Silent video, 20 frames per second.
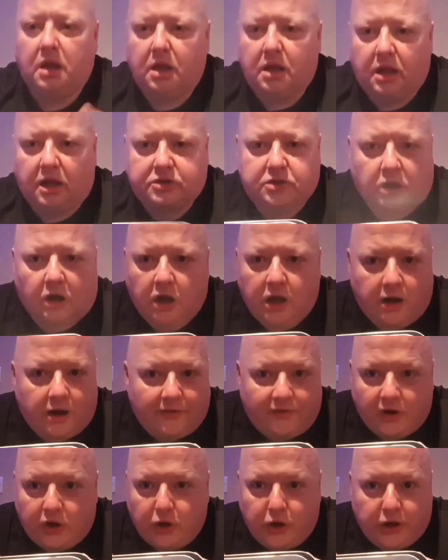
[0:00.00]
That's all you're
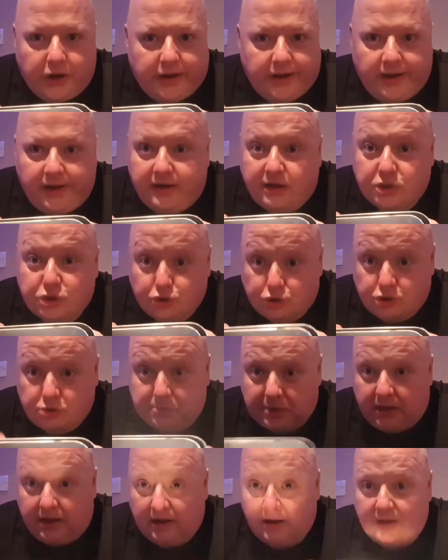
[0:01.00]
ever going to need, trust
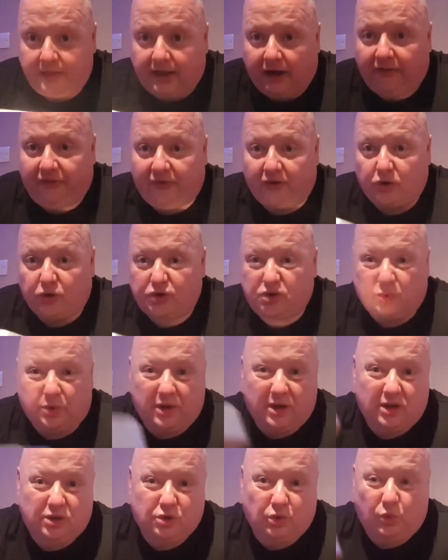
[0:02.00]
me. That folds
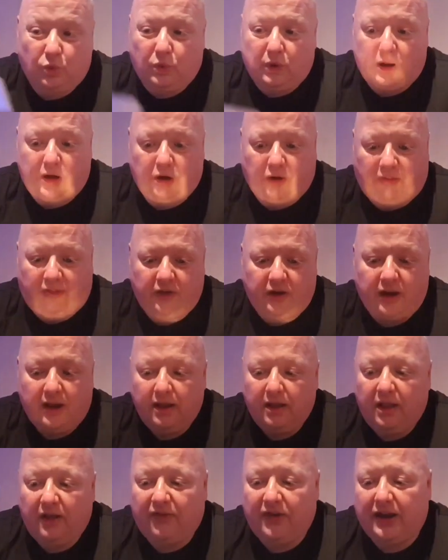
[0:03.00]
away, don't weigh
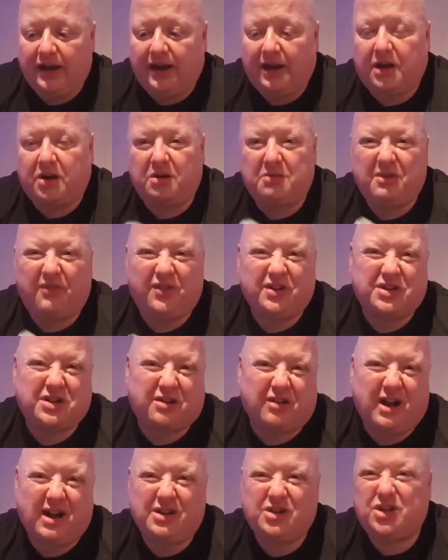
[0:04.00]
nothing. If you knacker them, if you
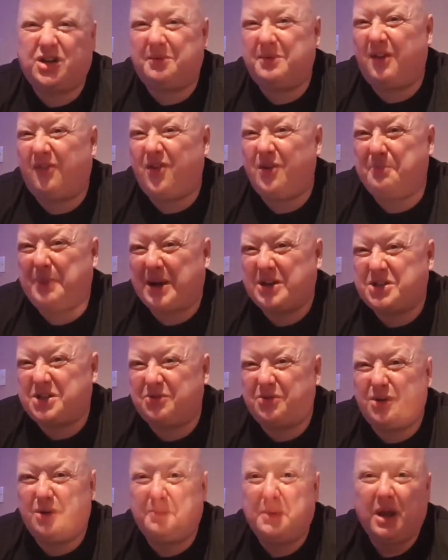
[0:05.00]
scratch them, if you
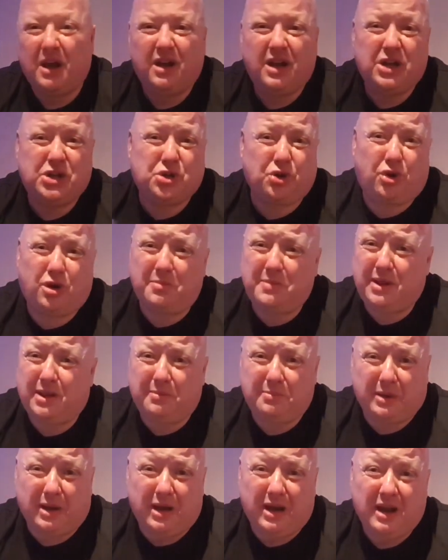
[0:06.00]
batter them, you chuck them in the
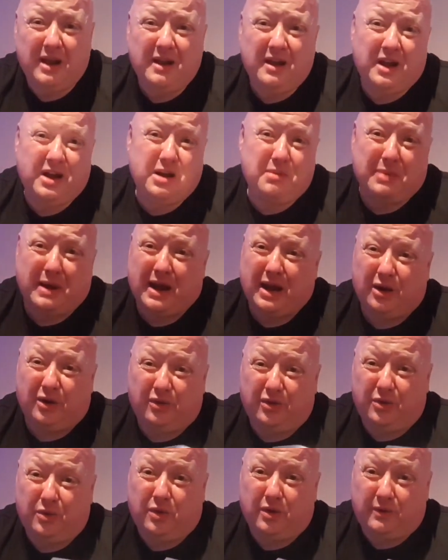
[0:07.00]
bin and you buy
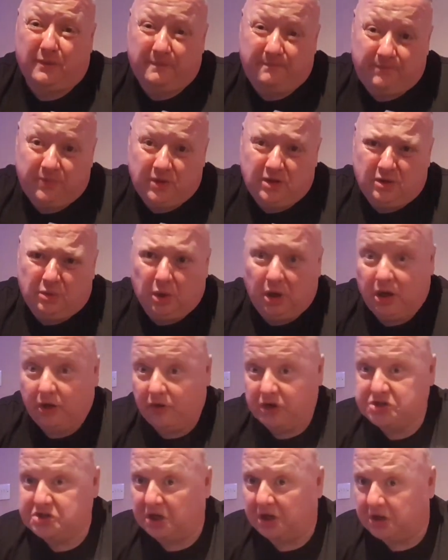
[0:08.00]
another one. Well, you
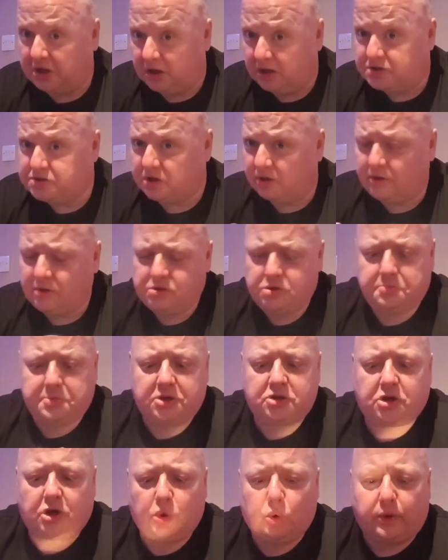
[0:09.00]
recycle it, sorry, it should
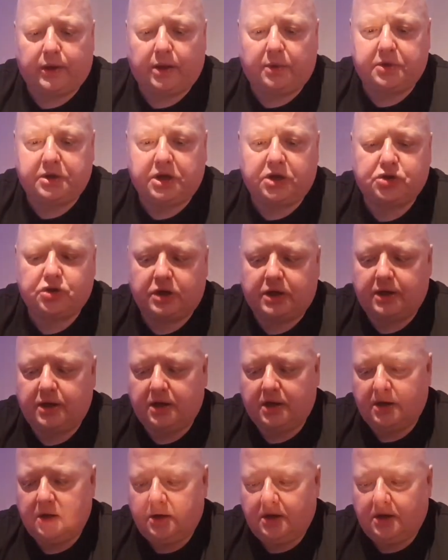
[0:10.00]
be cool nowadays, shouldn't it?